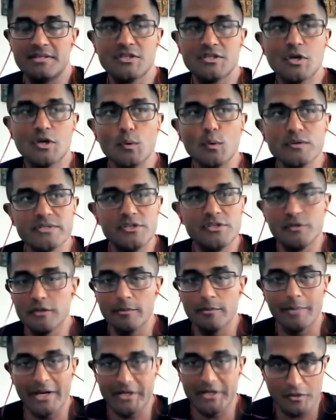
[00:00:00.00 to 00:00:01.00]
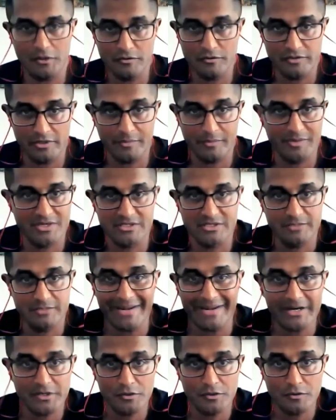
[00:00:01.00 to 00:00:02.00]
this goes into the mitochondria because
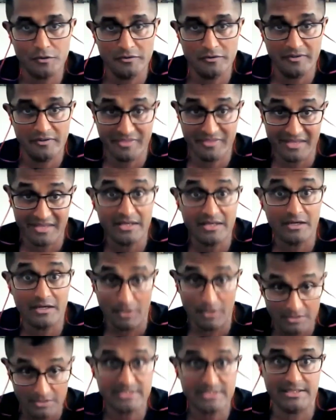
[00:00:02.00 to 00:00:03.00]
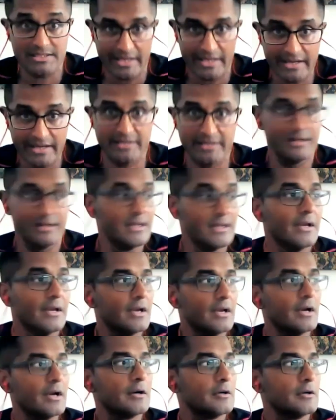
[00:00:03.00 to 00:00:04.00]
the mitochondria think it looks like
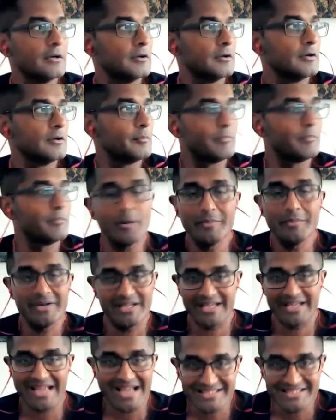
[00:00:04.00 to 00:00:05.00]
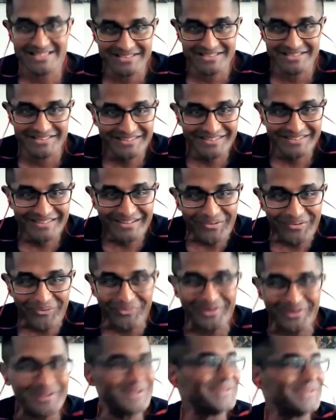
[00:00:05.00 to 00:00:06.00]
palmitic acid,
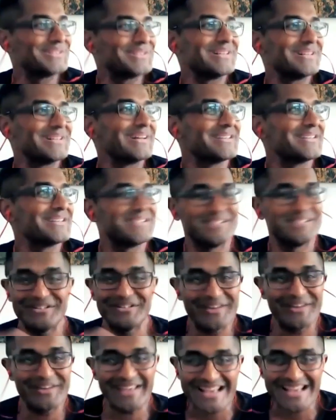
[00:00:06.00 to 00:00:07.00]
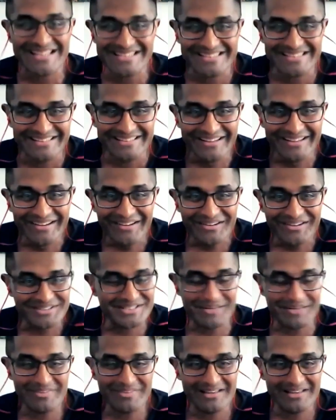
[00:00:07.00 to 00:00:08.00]
or it looks like stearic acid,
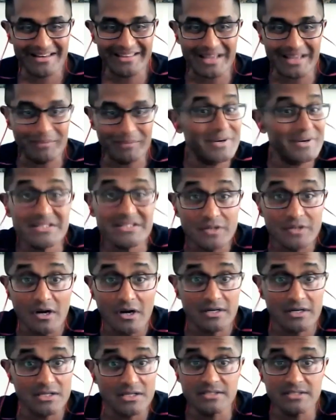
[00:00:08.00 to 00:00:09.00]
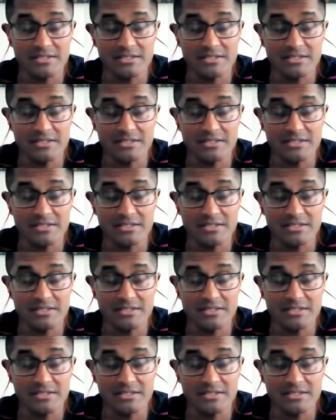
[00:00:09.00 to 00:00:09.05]
or something like that, but it's not.